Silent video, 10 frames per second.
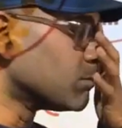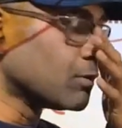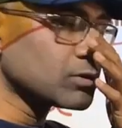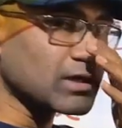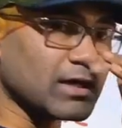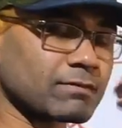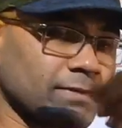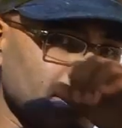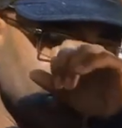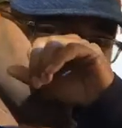are very
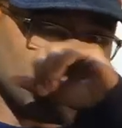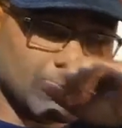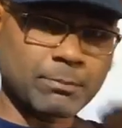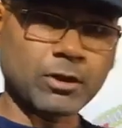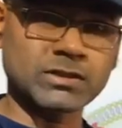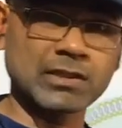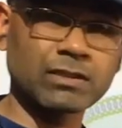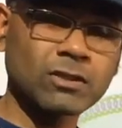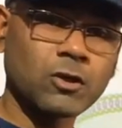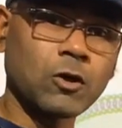important process
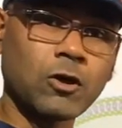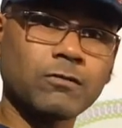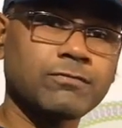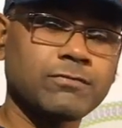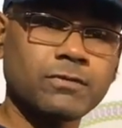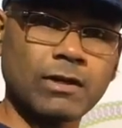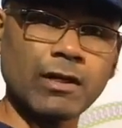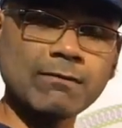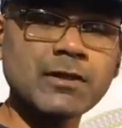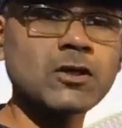of
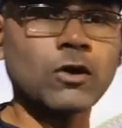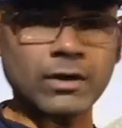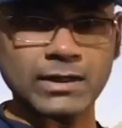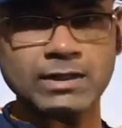living organism.